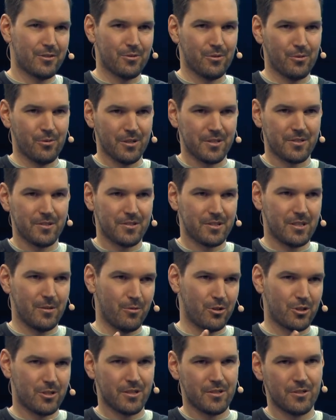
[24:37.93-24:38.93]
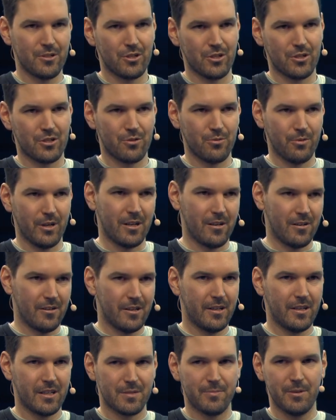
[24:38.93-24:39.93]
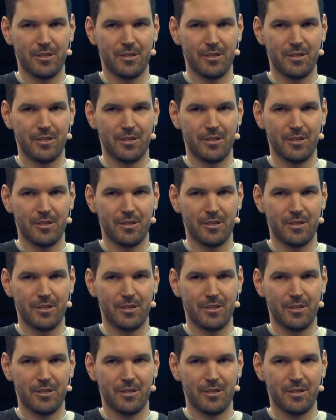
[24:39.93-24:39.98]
to a system which doesn't just do analytics,